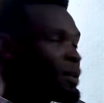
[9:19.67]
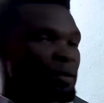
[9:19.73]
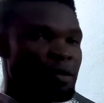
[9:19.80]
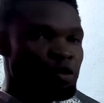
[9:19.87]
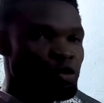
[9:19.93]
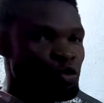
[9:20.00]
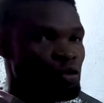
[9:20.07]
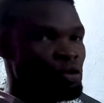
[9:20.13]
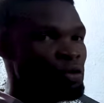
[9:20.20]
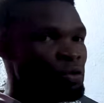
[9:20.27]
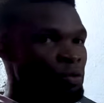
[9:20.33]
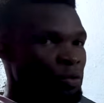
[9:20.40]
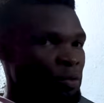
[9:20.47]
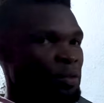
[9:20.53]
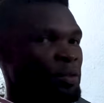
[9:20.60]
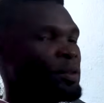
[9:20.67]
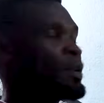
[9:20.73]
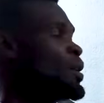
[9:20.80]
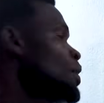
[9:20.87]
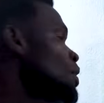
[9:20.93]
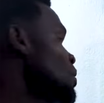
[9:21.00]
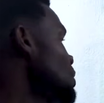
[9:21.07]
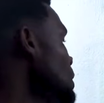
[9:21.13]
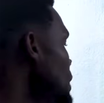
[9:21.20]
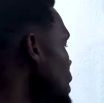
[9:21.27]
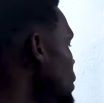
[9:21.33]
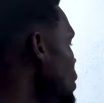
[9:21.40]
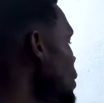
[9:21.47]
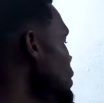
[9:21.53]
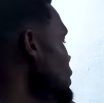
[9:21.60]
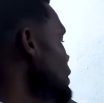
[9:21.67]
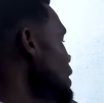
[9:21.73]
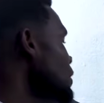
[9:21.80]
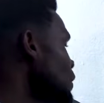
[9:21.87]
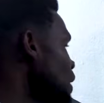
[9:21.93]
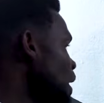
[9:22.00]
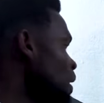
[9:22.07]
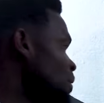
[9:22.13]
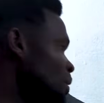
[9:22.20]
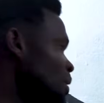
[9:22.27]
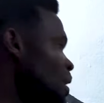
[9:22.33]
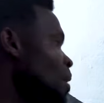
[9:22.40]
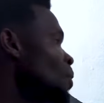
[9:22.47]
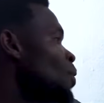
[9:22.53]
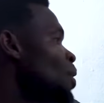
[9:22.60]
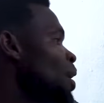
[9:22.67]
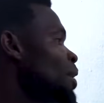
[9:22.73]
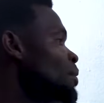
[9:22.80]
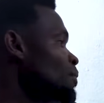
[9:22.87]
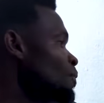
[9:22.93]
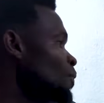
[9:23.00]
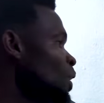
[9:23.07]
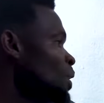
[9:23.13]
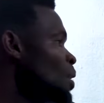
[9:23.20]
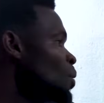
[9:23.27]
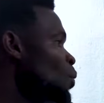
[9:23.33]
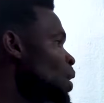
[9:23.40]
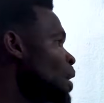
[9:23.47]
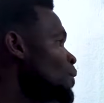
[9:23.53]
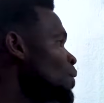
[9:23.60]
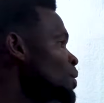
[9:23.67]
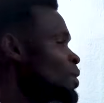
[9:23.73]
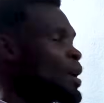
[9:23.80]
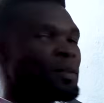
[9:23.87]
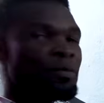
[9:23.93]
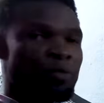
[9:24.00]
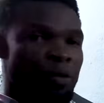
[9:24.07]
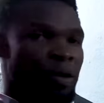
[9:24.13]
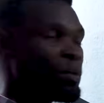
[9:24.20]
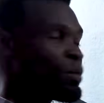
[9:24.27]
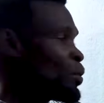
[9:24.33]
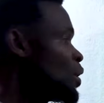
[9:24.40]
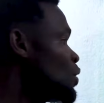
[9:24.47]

is introduced, remember we always have x and y. Now we have a third variable